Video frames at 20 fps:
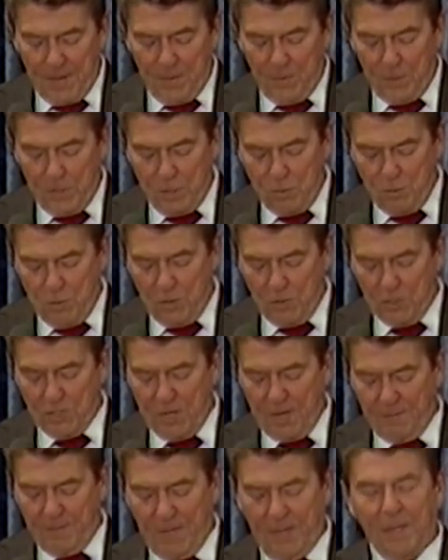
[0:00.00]
Well, do you know
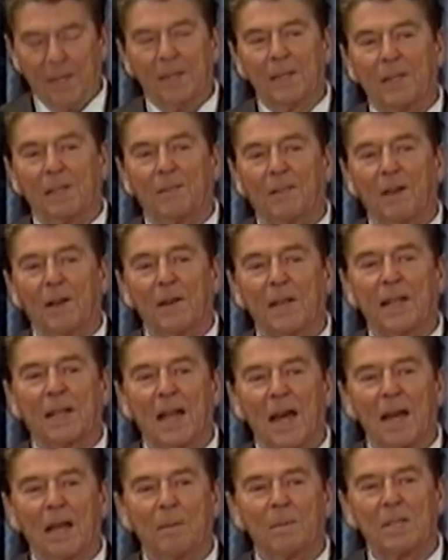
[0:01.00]
something? If our
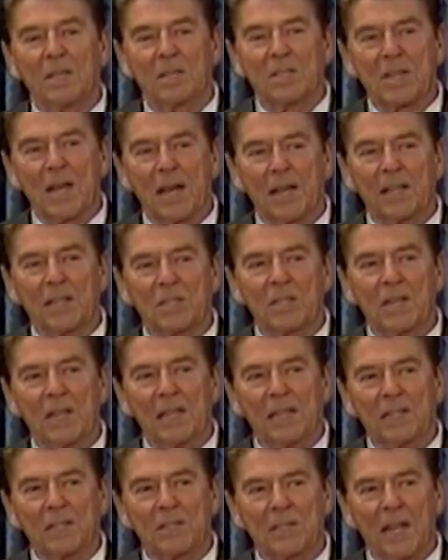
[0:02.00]
economy is on its
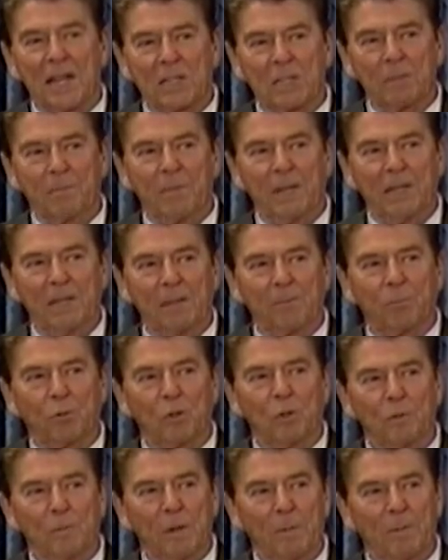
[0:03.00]
knees, that's a big
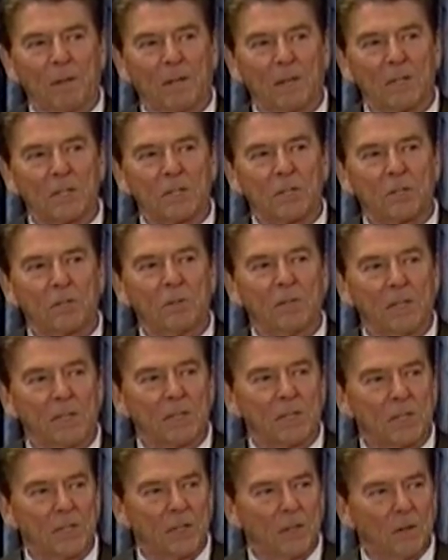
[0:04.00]
improvement, because two
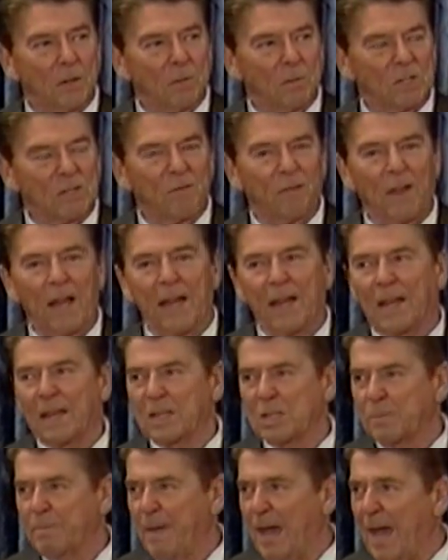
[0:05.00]
years ago it was flat on
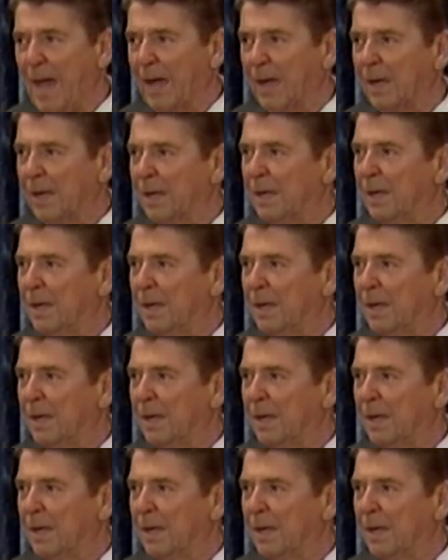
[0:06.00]
its back.